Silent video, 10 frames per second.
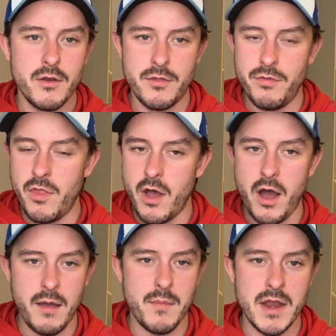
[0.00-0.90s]

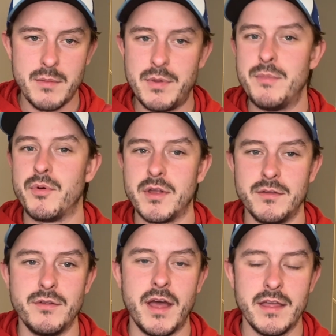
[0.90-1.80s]
Not many people can
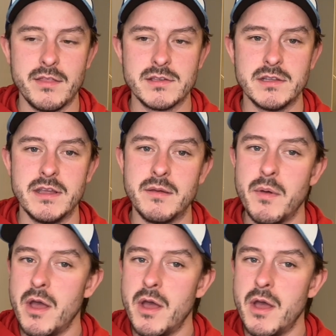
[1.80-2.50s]
do that in this league,